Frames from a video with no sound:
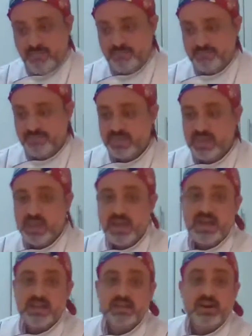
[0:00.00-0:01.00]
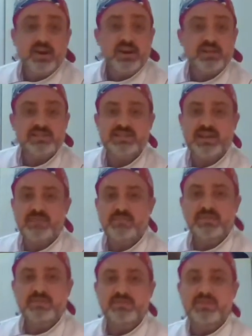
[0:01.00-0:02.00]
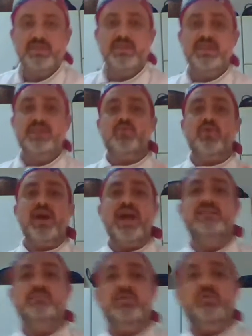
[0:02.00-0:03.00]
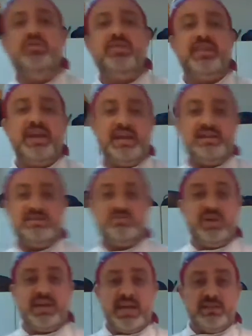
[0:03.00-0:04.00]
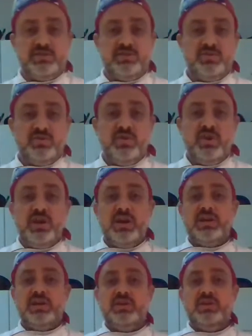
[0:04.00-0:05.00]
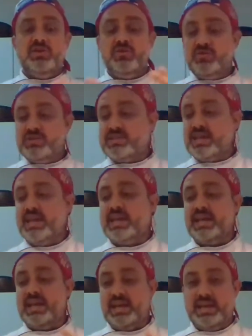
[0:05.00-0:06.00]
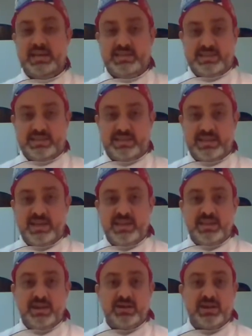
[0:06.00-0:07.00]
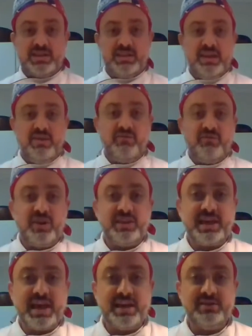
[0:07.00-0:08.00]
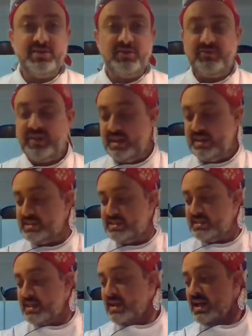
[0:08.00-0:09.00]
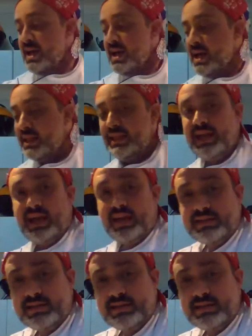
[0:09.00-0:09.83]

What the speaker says: there are some incredible things we can do using yeast. There are different kinds of yeast. This